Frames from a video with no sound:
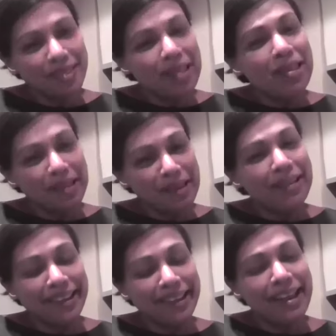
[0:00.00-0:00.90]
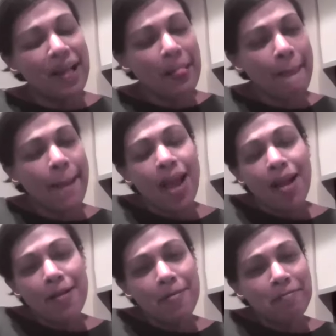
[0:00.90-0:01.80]
going down the path it's
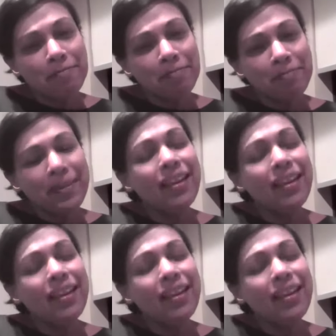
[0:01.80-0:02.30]
going. It's not